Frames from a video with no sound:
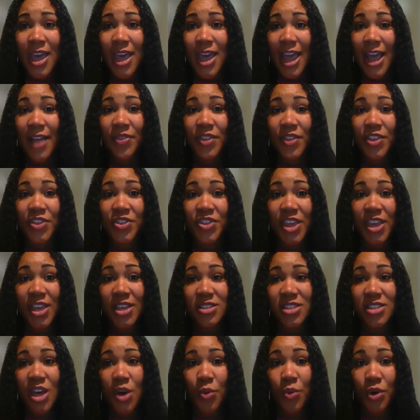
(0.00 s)
And the
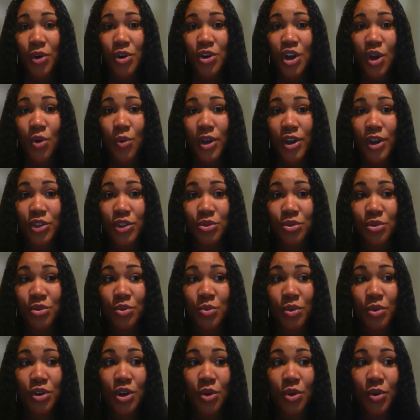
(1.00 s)
things that we're going through
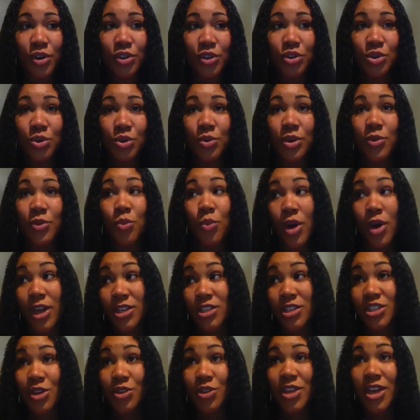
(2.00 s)
it, one,
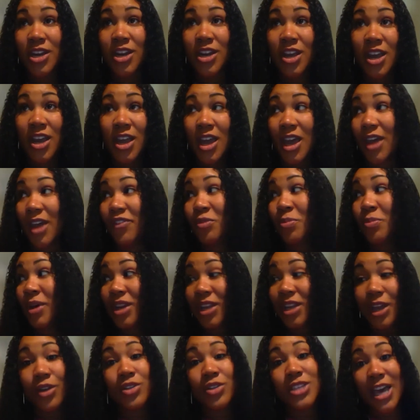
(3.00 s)
so that
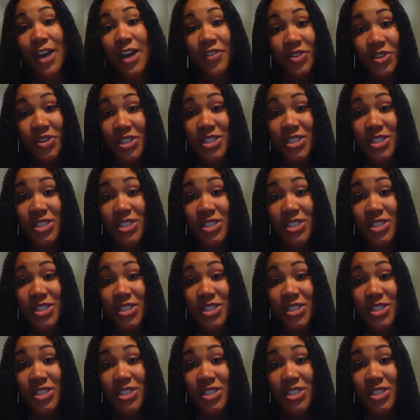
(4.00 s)
everybody else after us